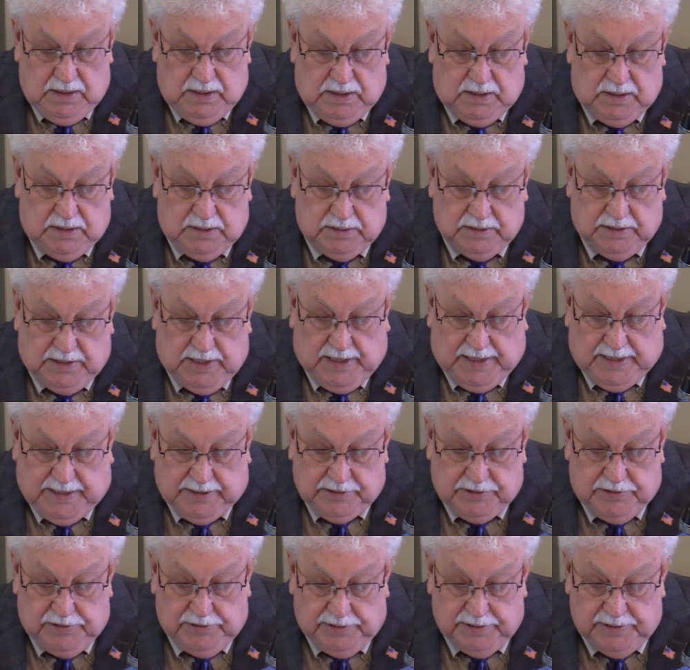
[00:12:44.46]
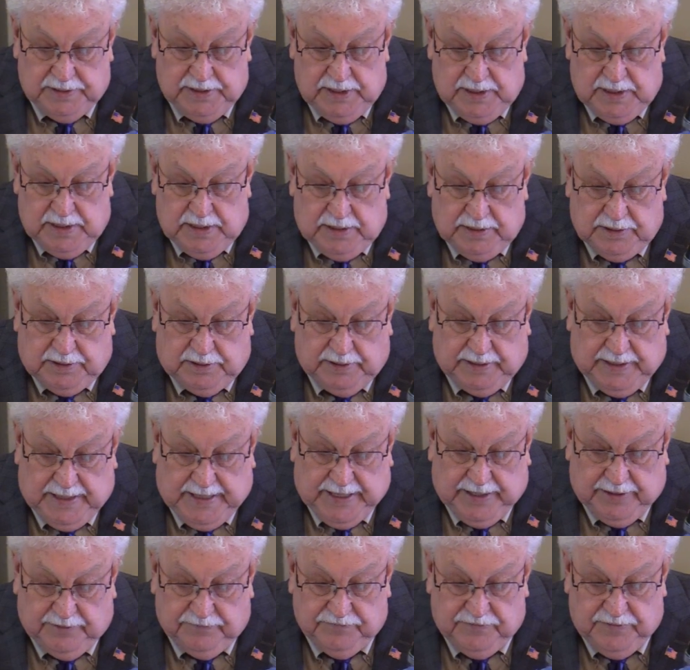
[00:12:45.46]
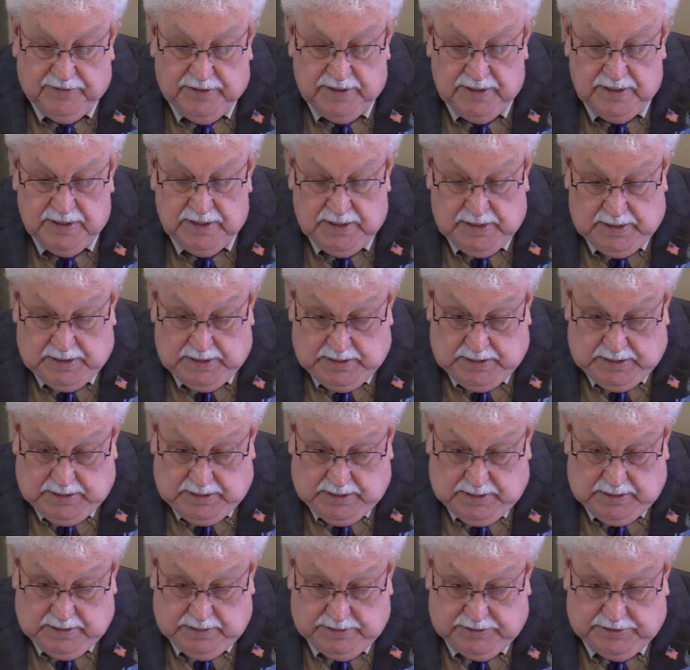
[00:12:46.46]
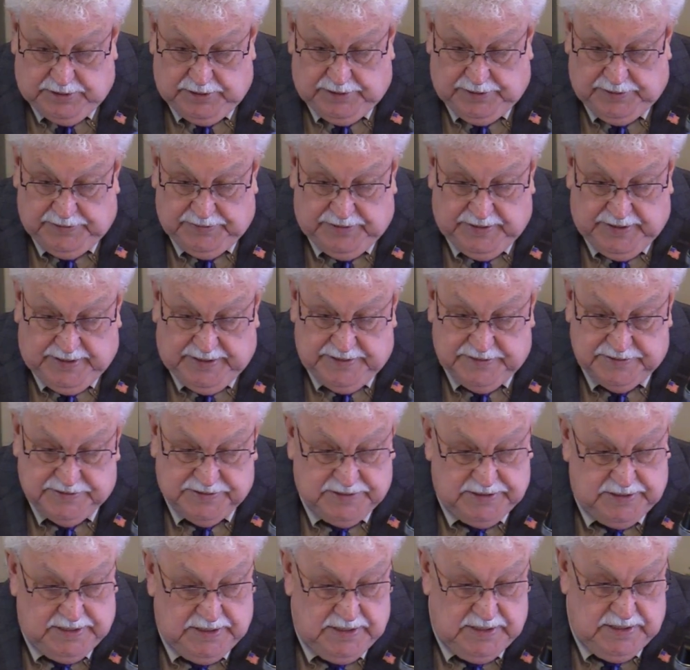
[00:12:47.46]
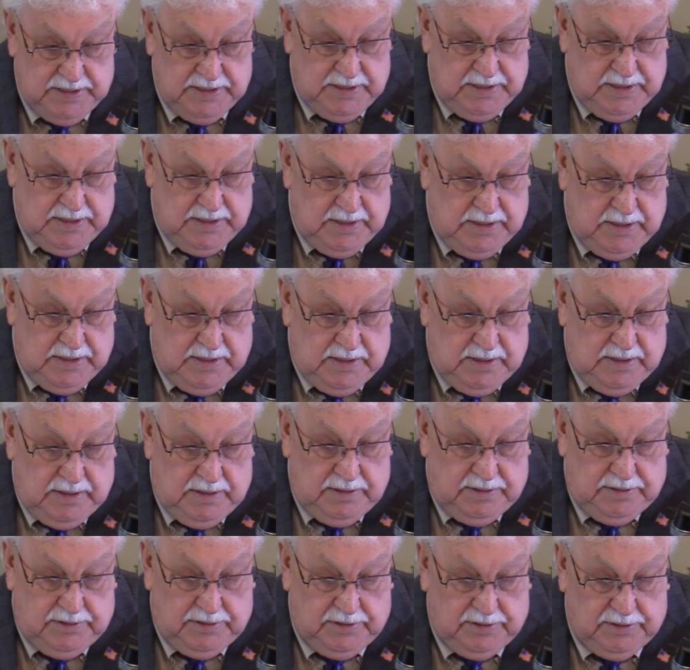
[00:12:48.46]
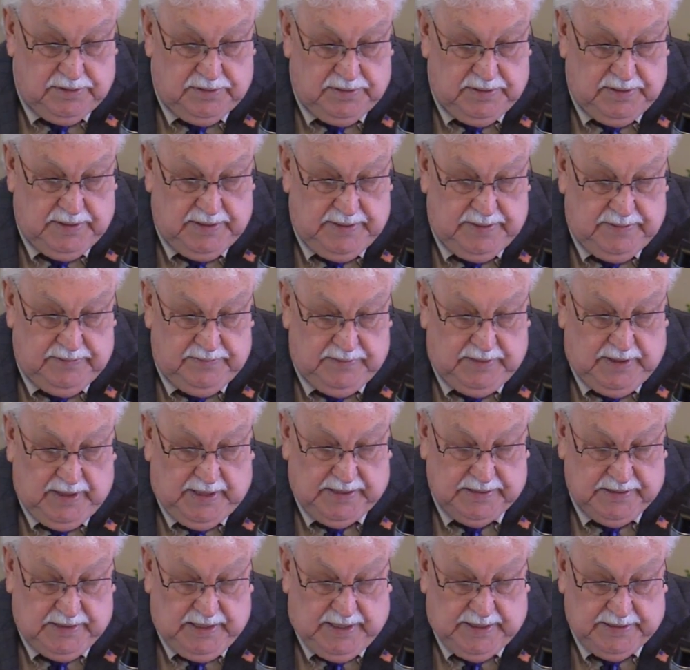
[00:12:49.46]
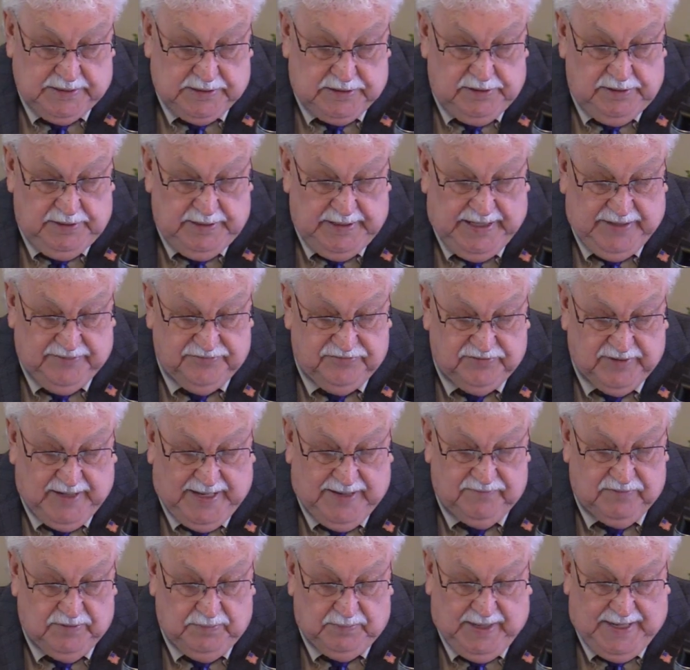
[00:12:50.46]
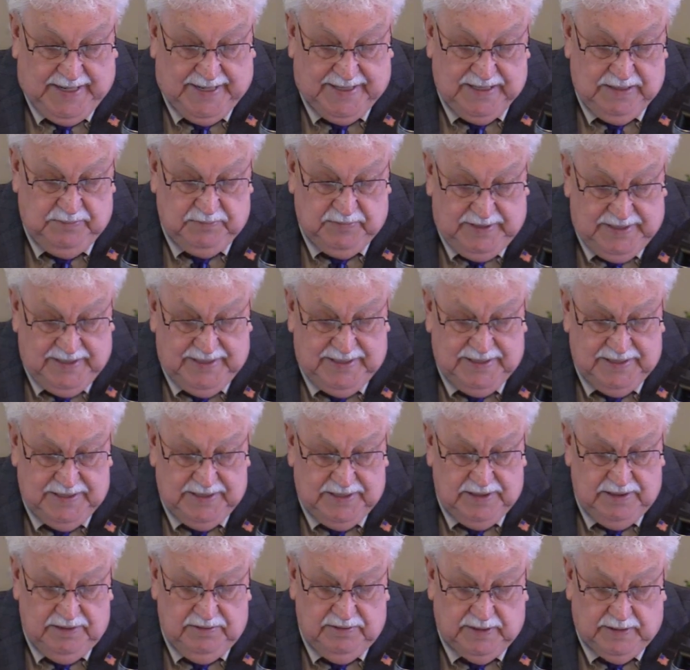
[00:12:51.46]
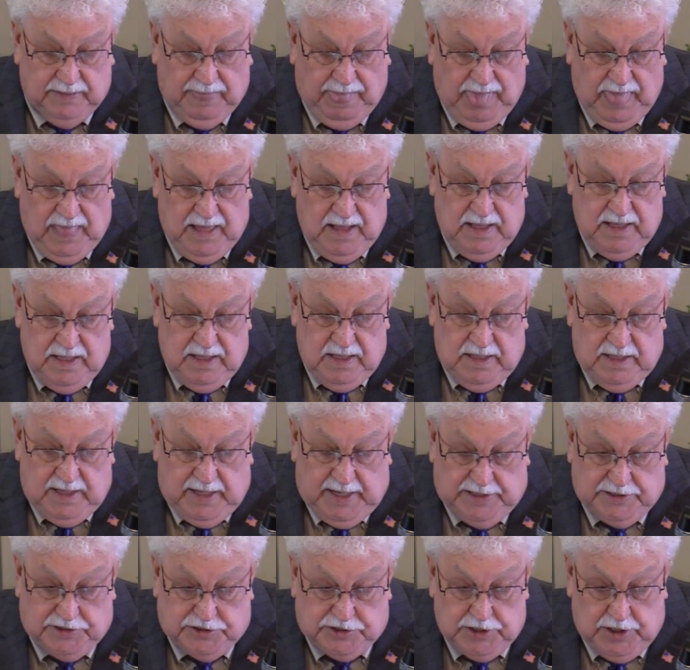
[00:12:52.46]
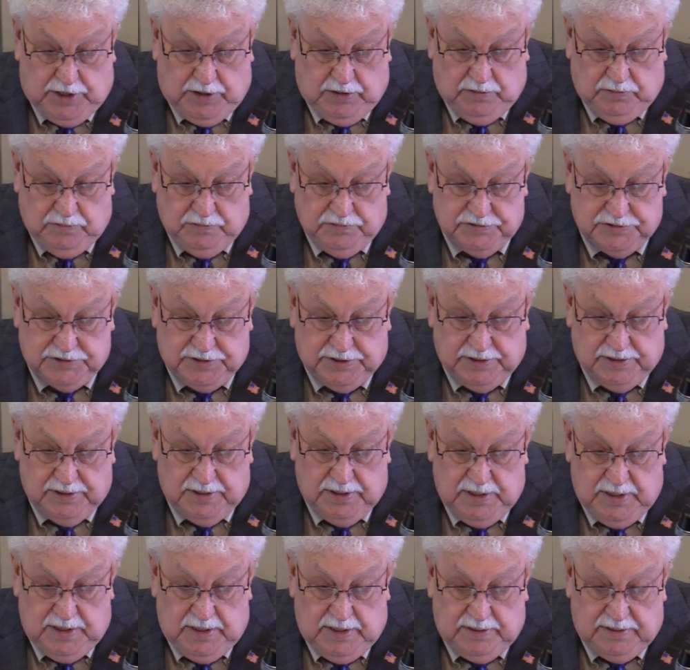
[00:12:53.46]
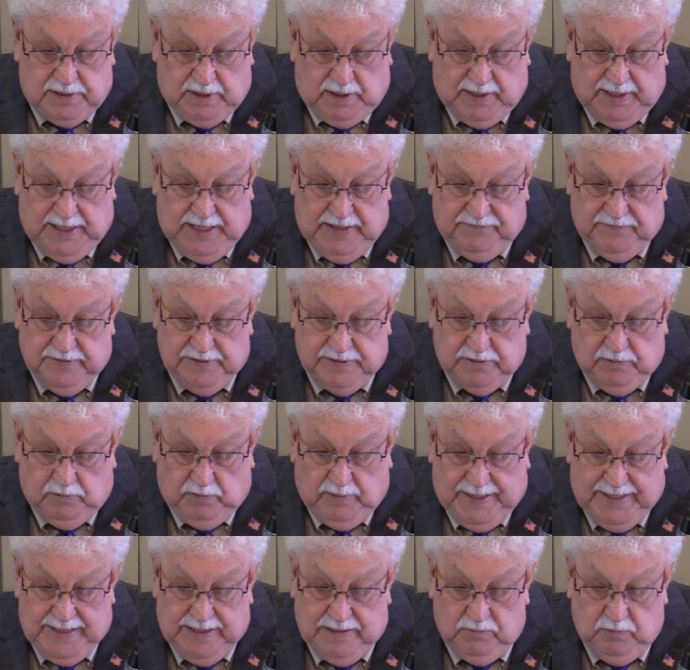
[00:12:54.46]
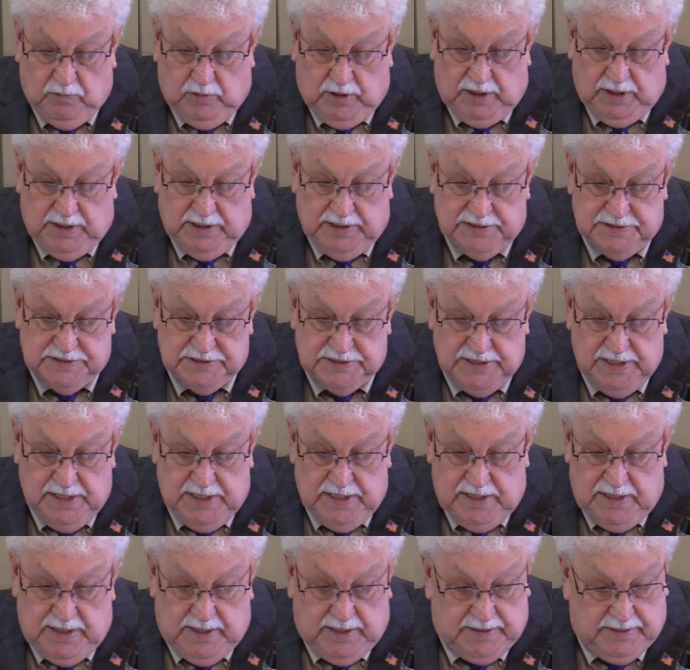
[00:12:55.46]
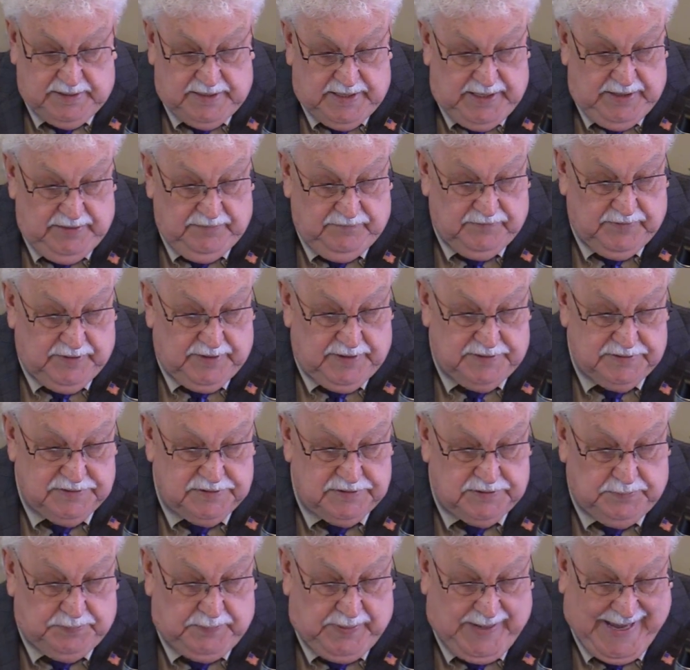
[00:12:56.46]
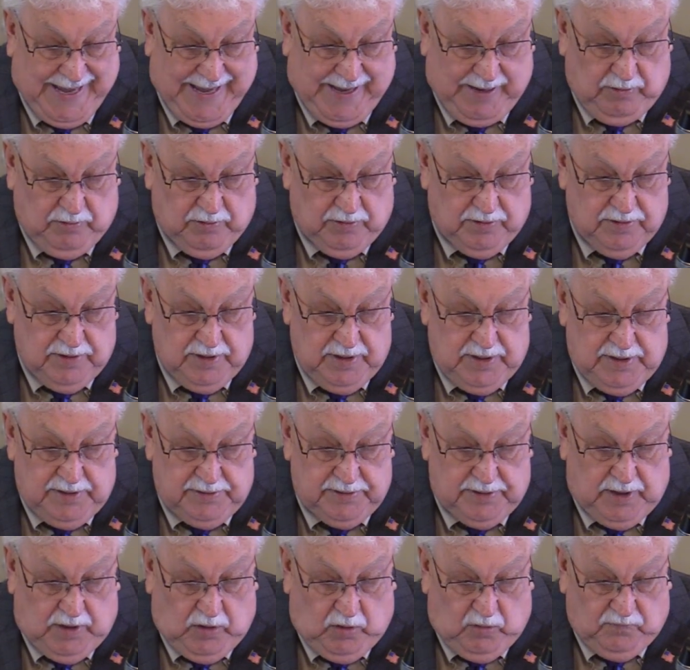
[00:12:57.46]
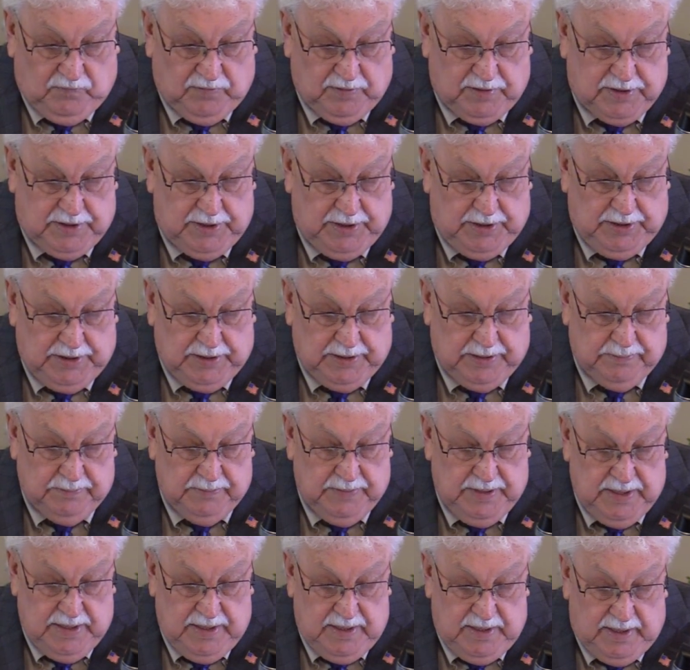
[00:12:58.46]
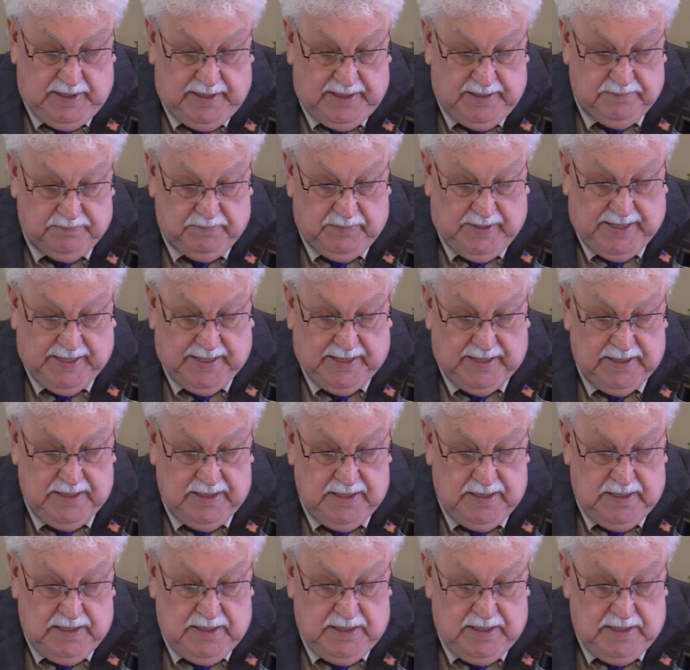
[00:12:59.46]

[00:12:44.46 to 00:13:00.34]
Uh, God could, could have done this. To, God, God could have saved a body, but he didn't do it. He chose to to leave it the way it was and give us the power to overcome it by